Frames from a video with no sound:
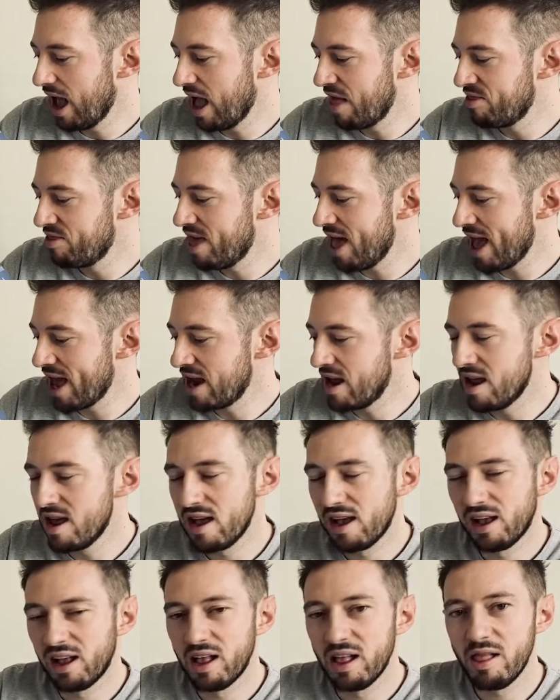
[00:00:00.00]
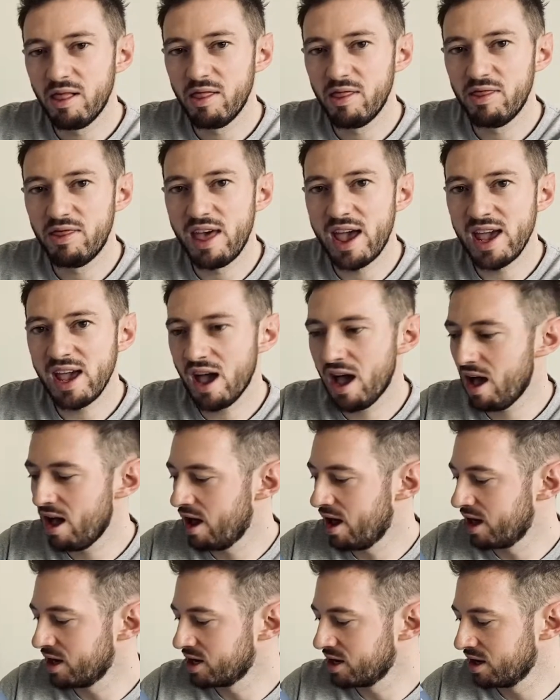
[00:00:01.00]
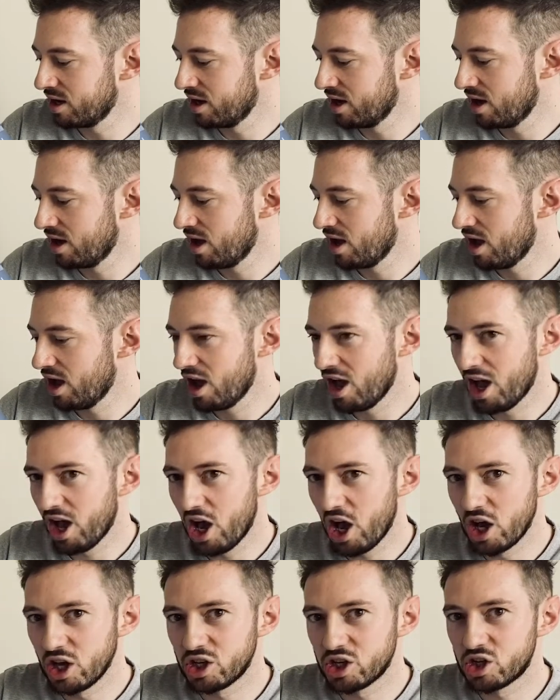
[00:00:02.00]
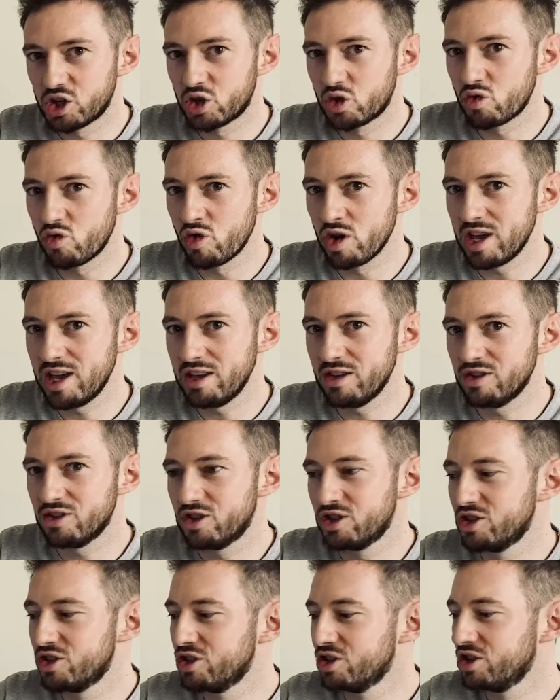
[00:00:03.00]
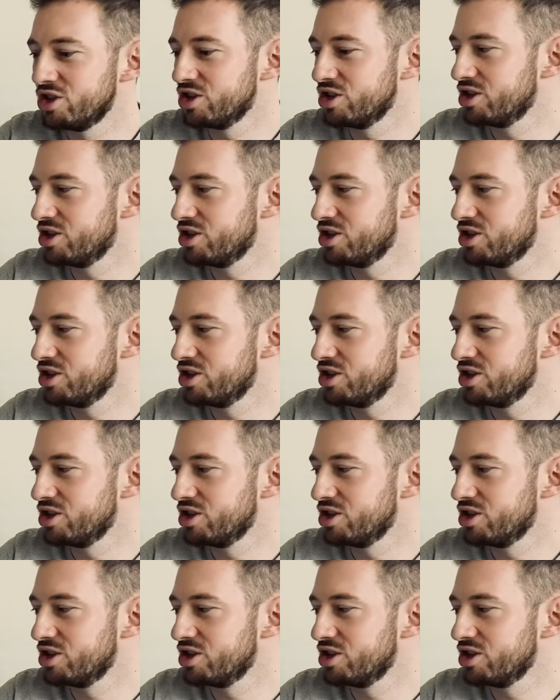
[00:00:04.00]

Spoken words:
And then they heard a screech.